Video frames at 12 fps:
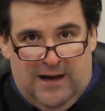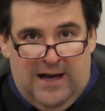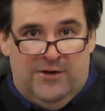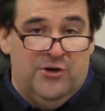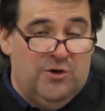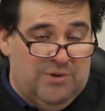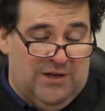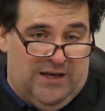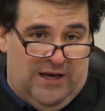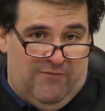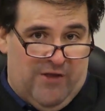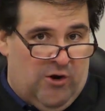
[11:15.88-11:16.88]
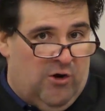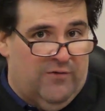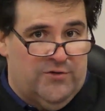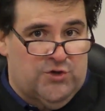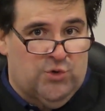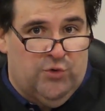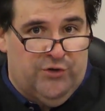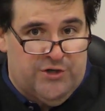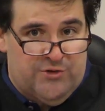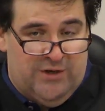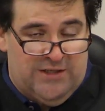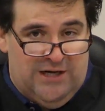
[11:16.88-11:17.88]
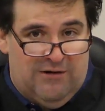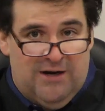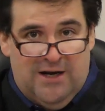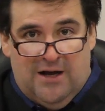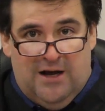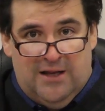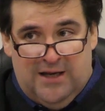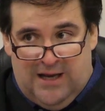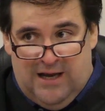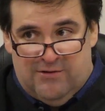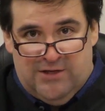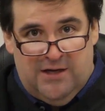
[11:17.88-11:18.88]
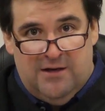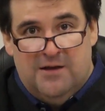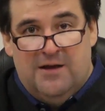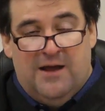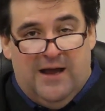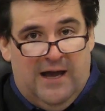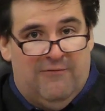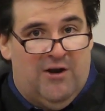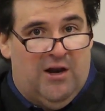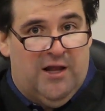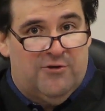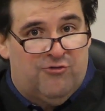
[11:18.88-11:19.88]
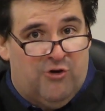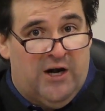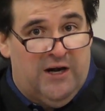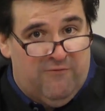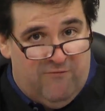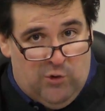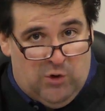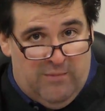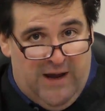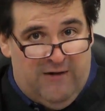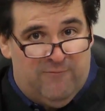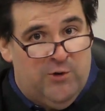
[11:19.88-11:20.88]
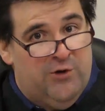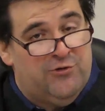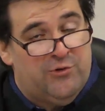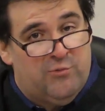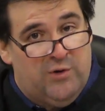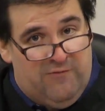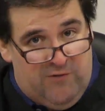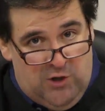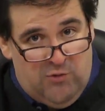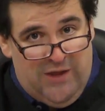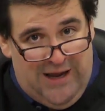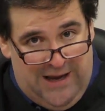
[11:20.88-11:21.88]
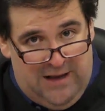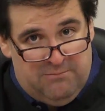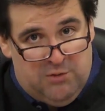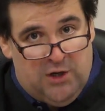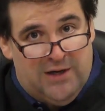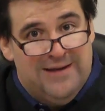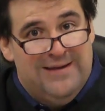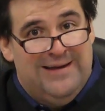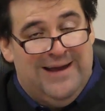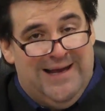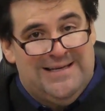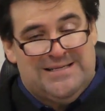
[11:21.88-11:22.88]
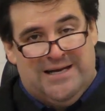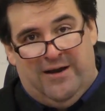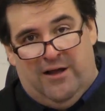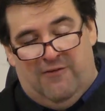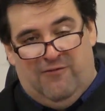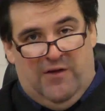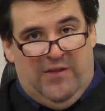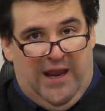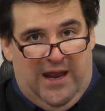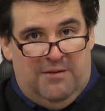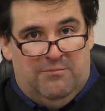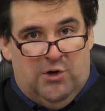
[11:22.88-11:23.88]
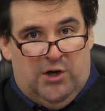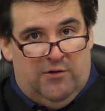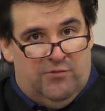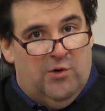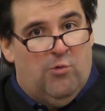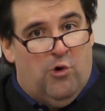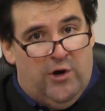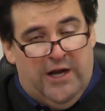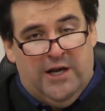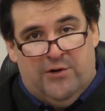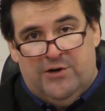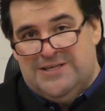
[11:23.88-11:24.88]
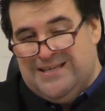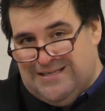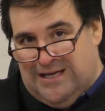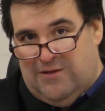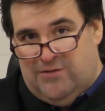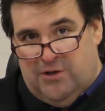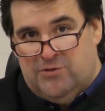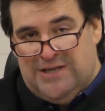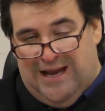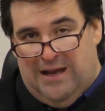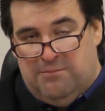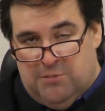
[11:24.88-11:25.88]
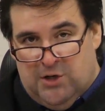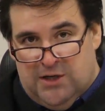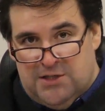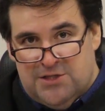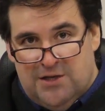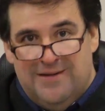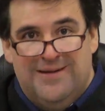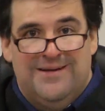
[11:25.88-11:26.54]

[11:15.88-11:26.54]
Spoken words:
I do believe that all the school districts here in Collin County have an electronic format for you to review the handbook and sign off on the handbook. The warning notice is in those handbooks.